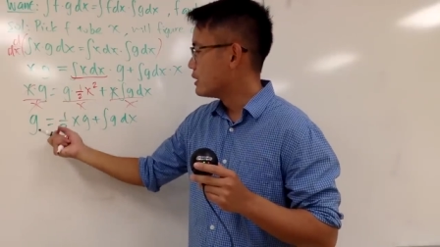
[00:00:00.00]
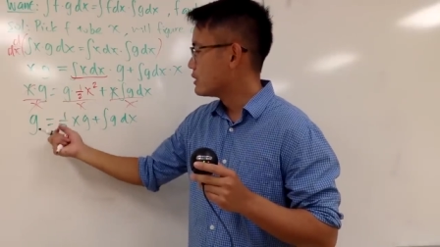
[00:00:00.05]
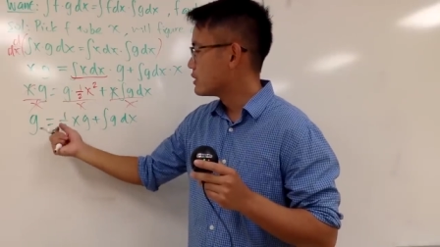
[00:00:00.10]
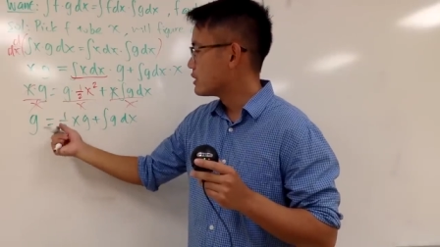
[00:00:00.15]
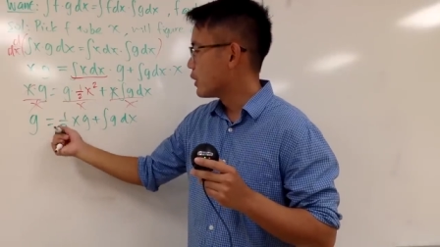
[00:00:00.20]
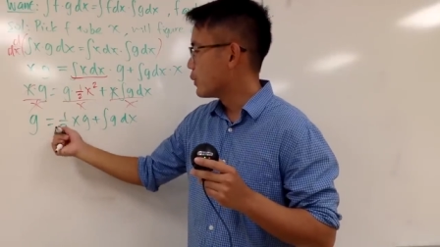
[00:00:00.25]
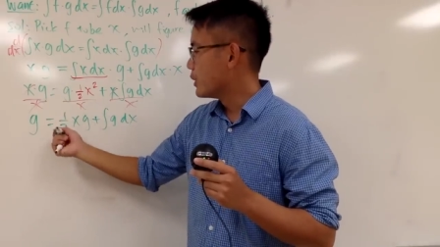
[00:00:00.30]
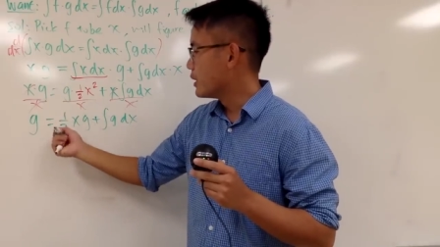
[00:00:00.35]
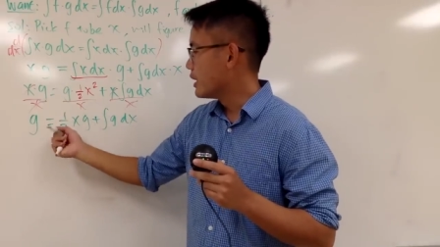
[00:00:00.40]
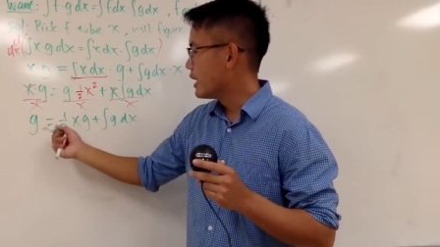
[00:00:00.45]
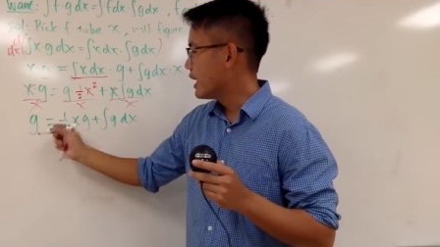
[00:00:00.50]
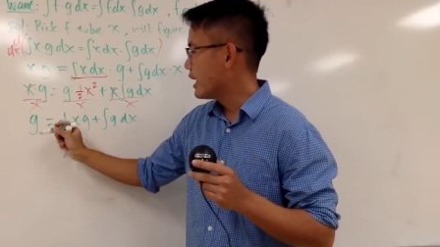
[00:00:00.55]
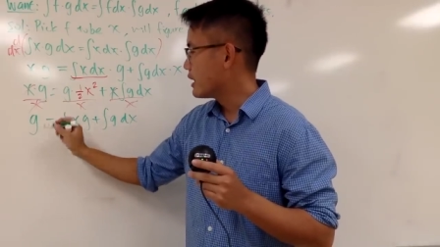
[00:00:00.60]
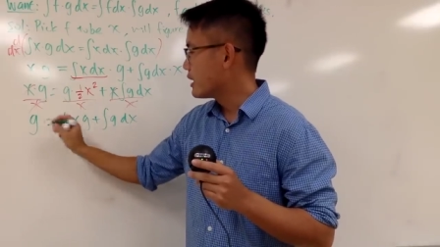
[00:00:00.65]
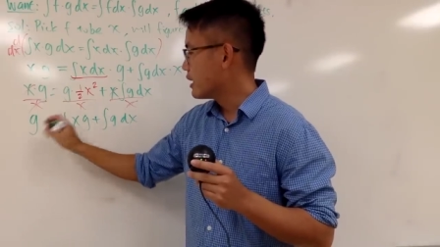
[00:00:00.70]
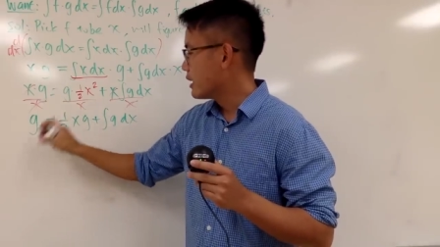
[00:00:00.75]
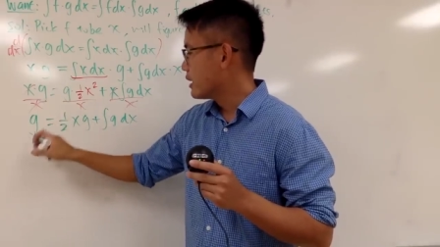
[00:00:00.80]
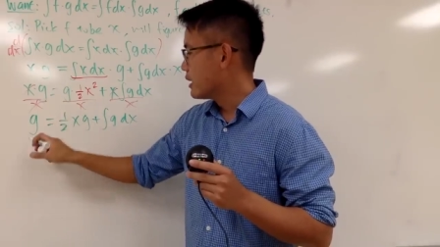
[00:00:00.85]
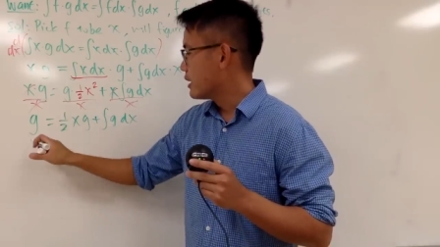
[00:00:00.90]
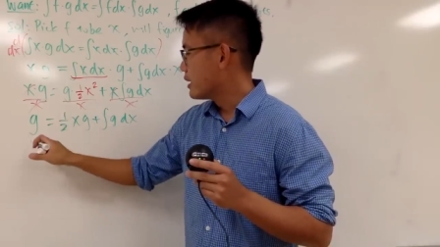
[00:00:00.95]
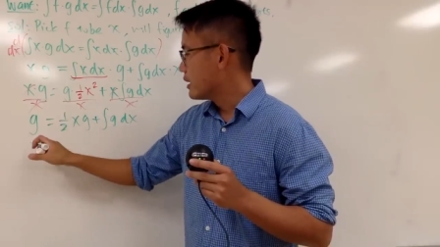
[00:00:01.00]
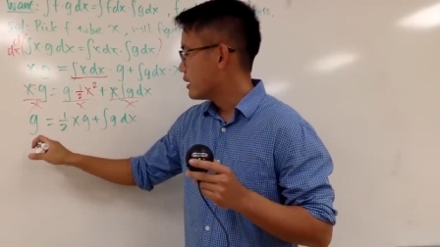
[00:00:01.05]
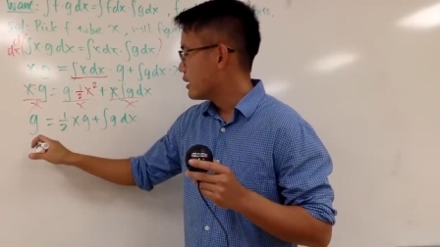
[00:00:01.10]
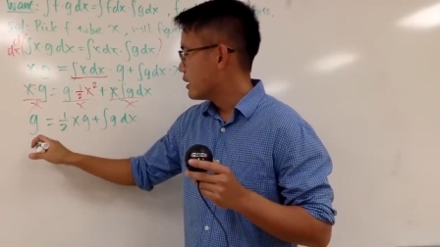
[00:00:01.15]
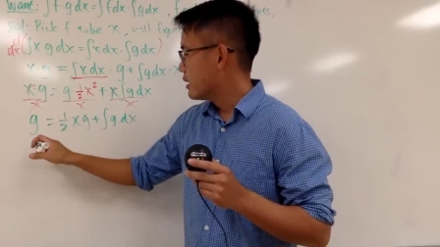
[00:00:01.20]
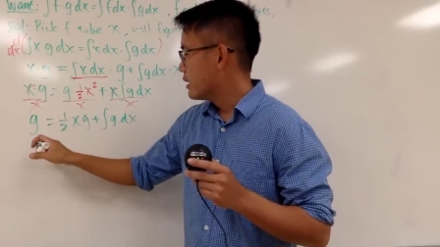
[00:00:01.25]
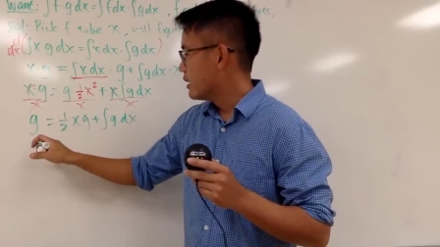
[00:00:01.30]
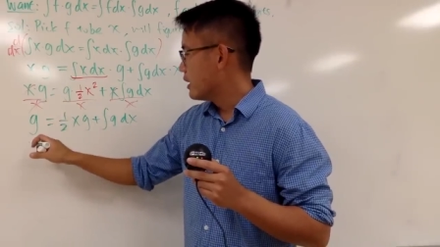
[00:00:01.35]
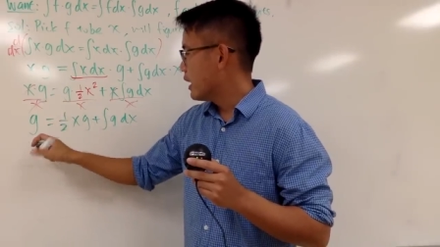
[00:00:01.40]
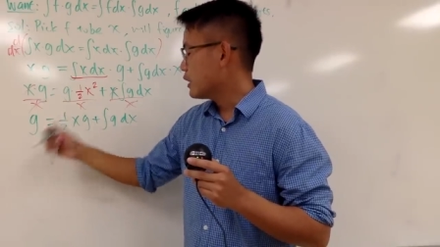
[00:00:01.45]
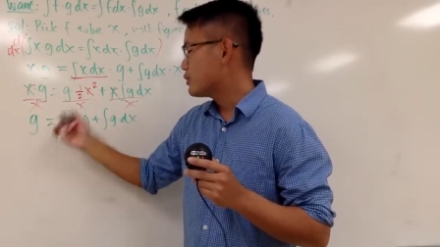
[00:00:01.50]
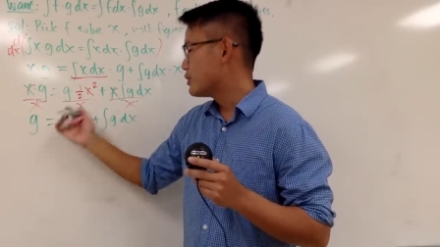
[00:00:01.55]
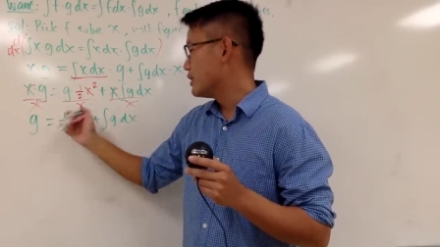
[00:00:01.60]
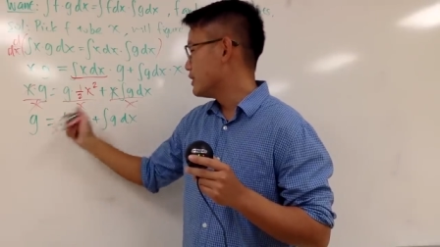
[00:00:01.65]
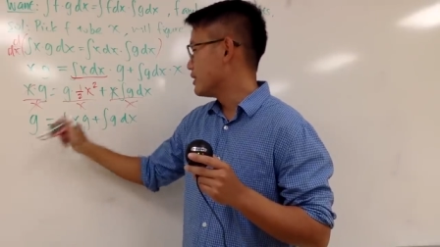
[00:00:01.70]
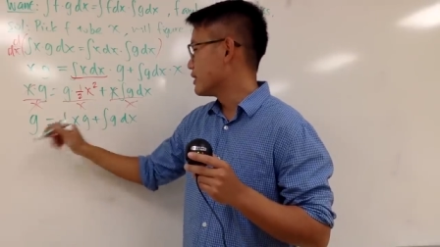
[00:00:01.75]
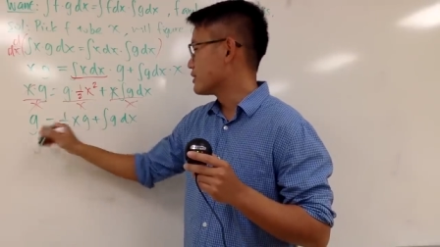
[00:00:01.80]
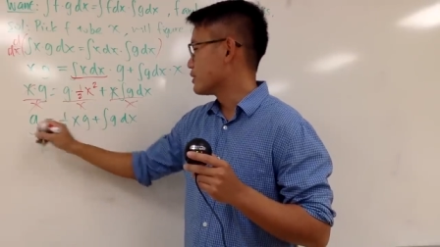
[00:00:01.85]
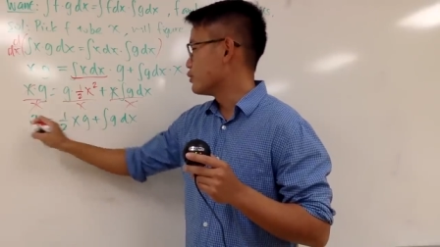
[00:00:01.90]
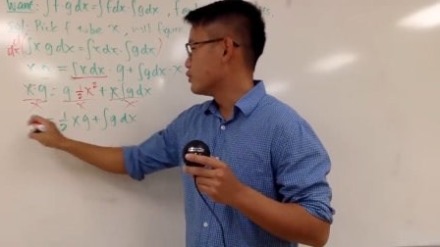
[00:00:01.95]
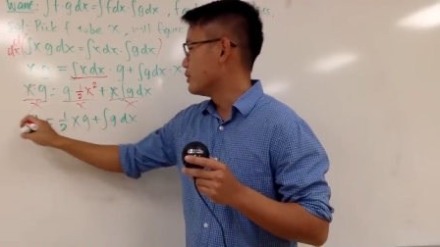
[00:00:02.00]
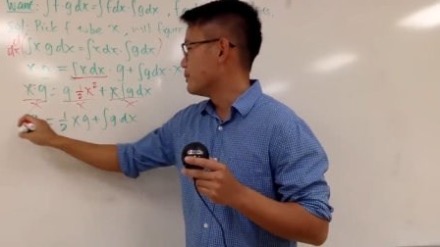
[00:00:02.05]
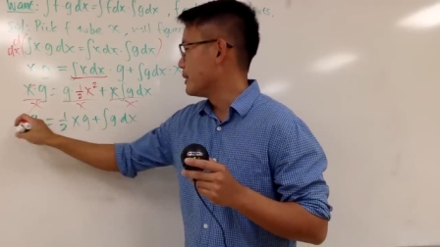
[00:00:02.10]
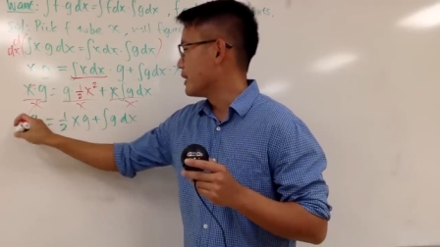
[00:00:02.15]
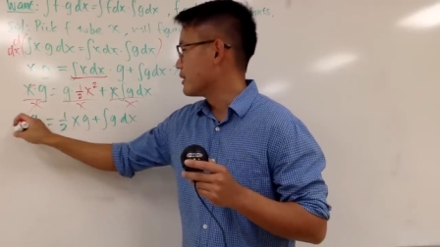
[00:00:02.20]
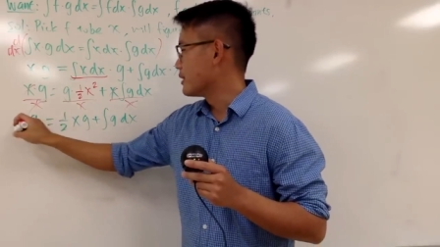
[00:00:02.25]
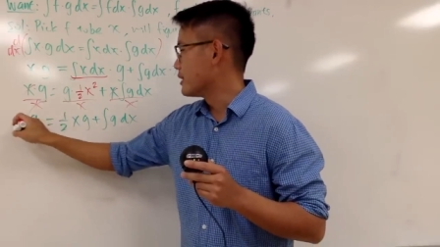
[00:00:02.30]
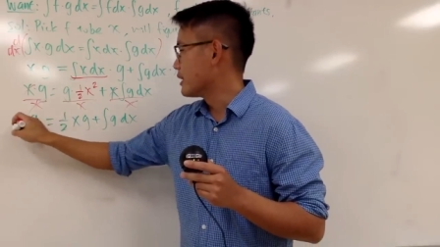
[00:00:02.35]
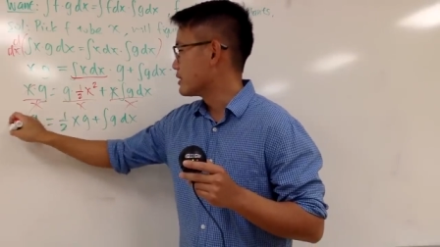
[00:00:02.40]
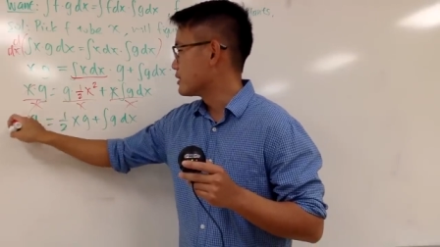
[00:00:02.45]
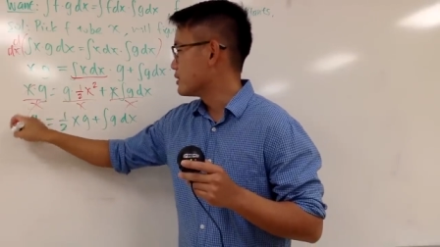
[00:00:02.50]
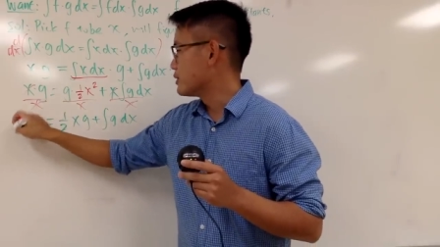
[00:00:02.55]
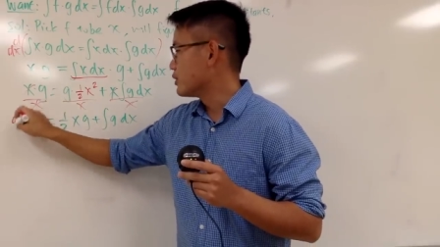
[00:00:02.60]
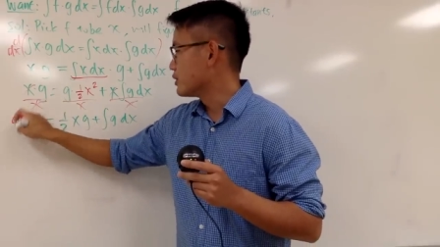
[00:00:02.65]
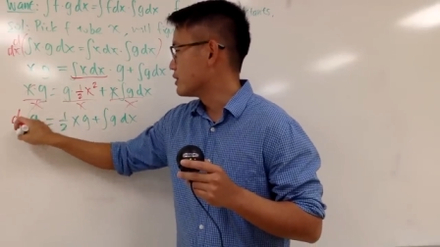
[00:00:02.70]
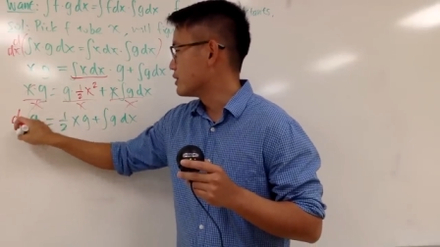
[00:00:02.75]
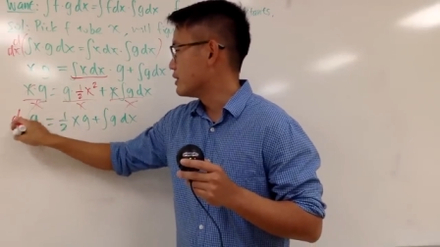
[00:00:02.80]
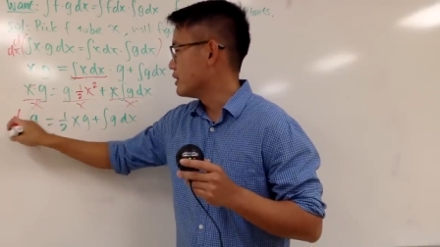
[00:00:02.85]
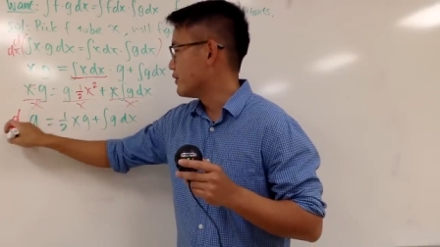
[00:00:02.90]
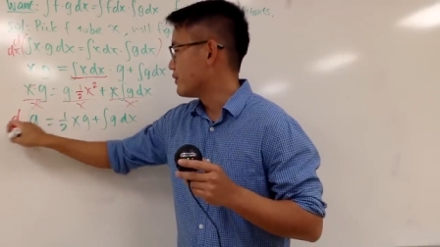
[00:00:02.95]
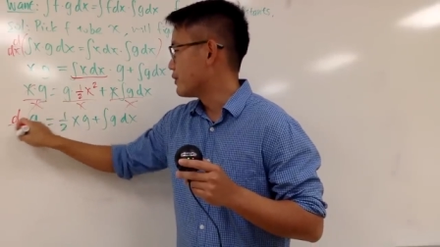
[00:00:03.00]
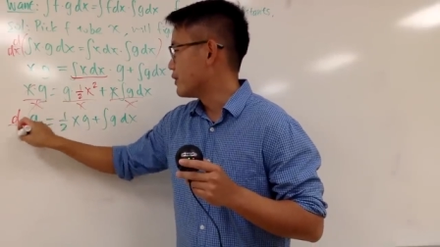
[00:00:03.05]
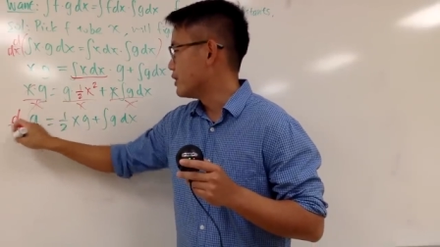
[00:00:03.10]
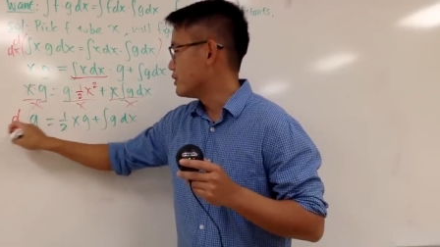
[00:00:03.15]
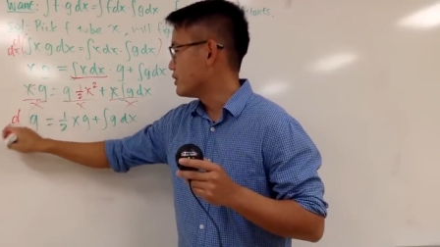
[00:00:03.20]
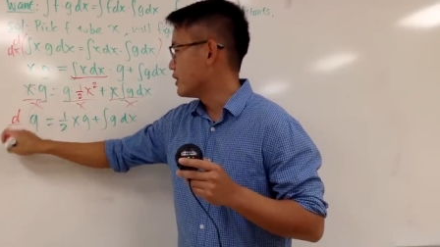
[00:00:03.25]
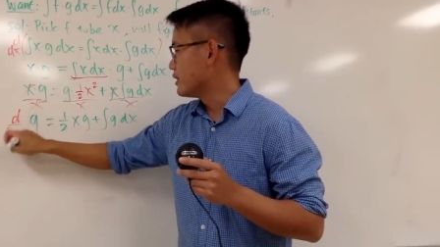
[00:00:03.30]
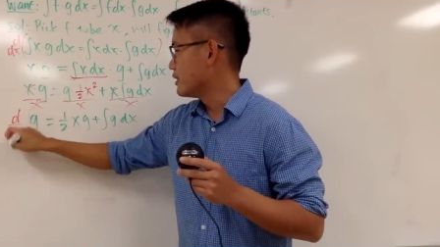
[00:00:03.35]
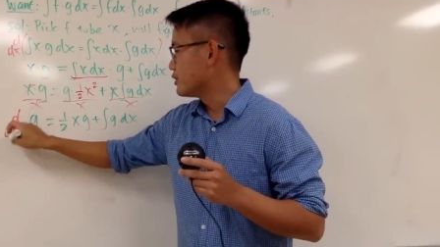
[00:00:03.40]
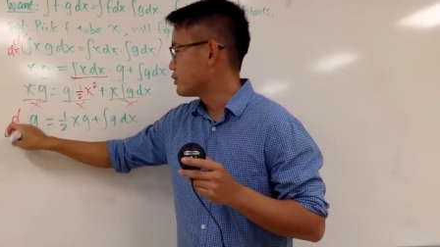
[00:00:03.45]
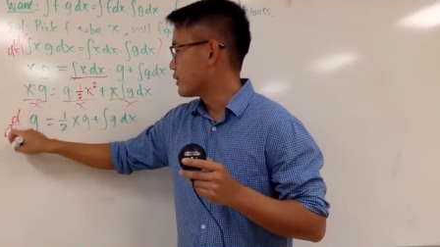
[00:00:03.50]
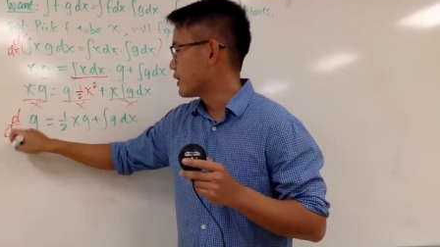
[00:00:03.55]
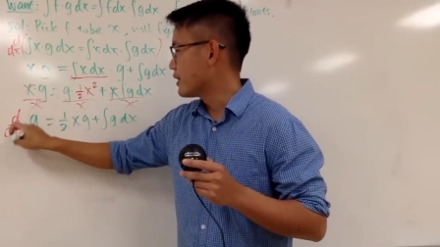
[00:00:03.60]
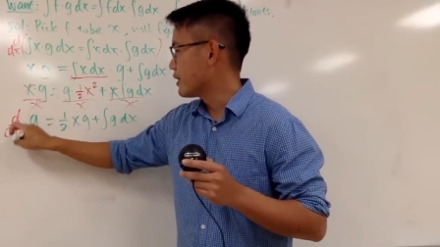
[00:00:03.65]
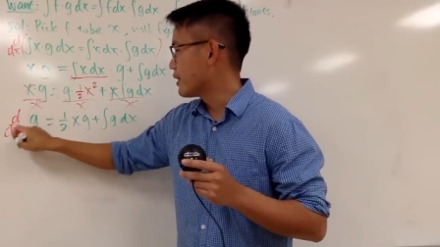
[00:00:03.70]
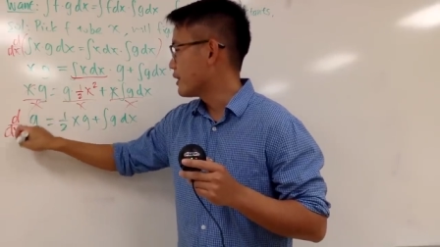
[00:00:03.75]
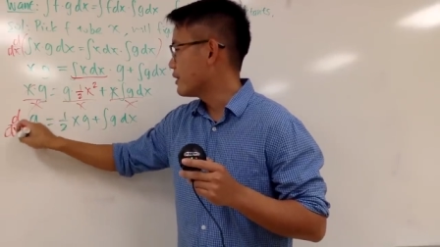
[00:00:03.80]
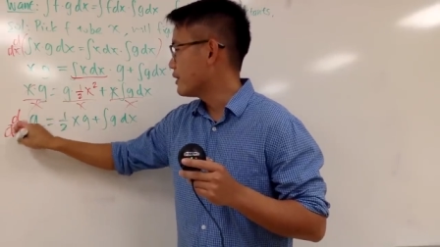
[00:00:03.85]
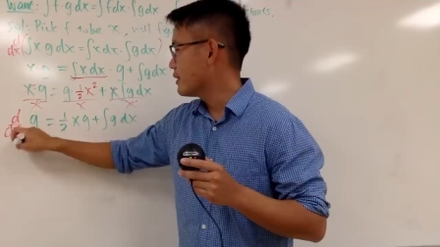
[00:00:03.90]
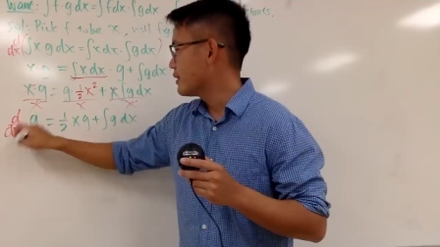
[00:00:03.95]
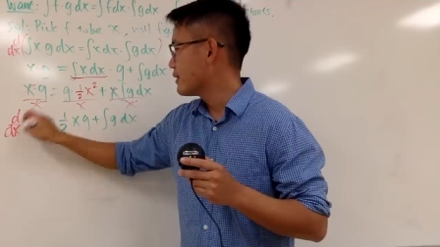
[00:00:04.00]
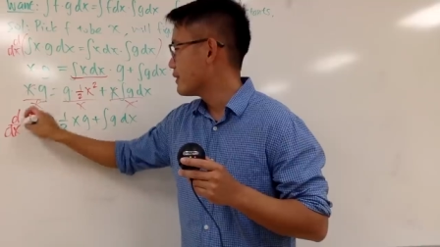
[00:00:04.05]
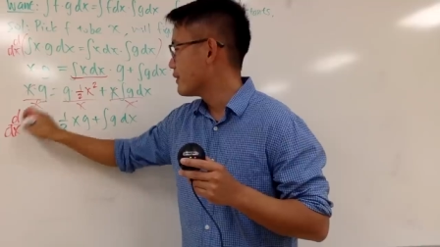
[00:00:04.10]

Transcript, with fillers: So we get, actually it doesn't really matter. Let's just differentiate this right here.